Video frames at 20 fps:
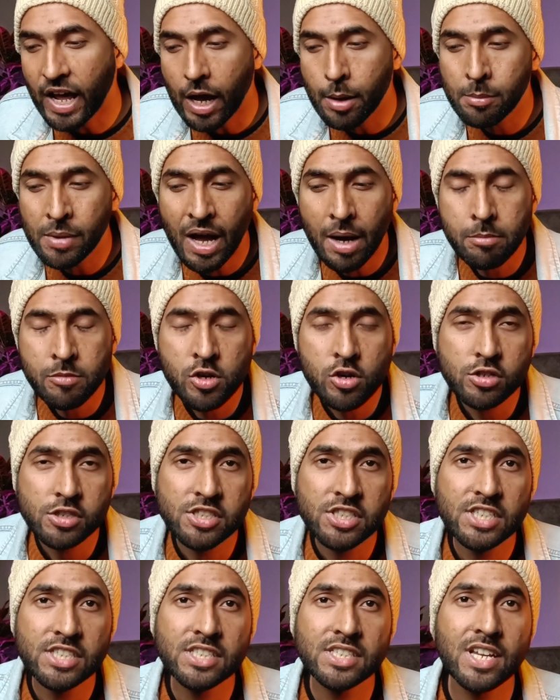time, I'm not
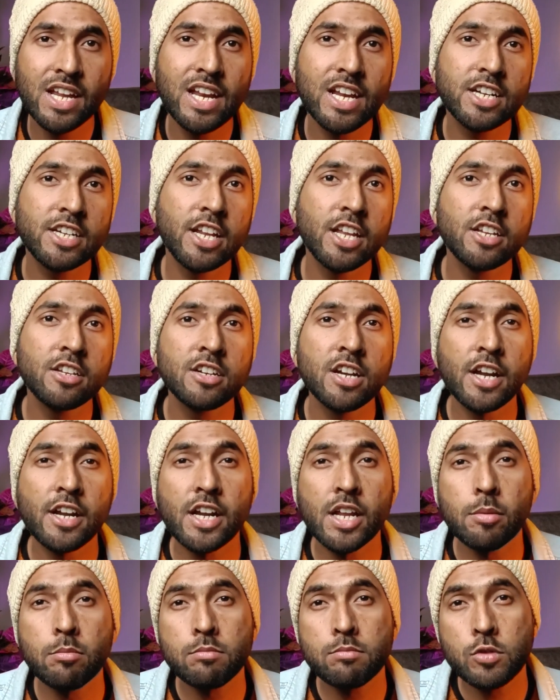just collecting
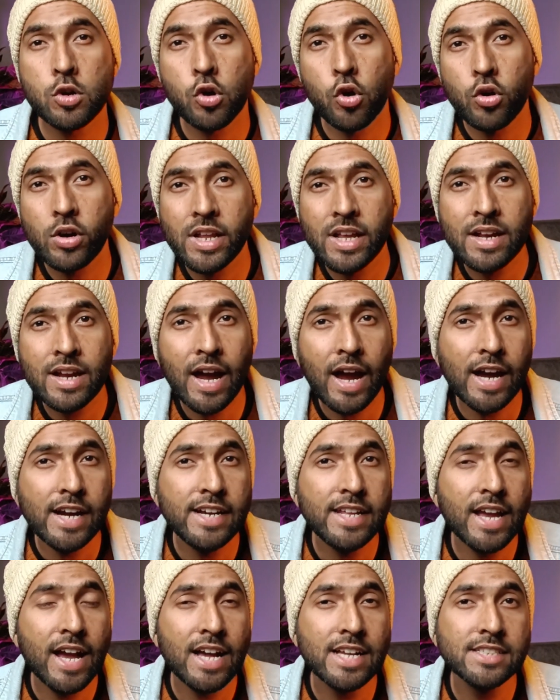random coding
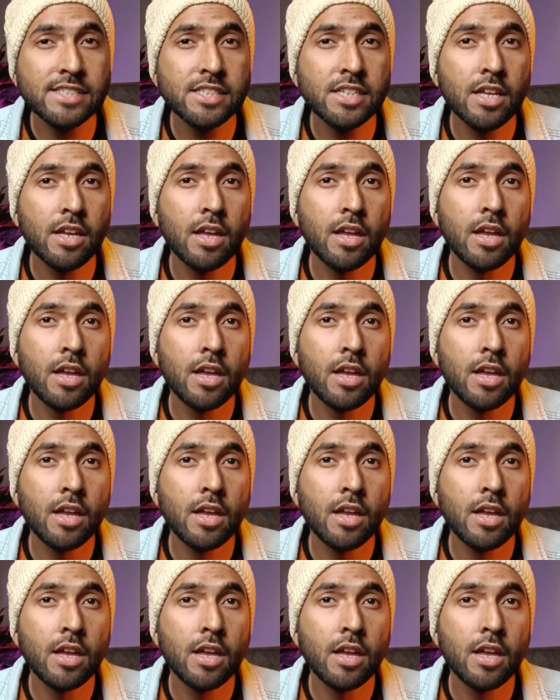ideas.